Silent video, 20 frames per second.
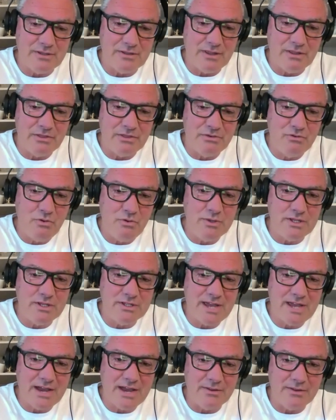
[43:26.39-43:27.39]
they threw in the
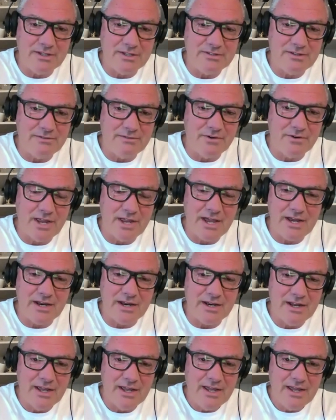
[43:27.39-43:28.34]
towel and they said, forget it.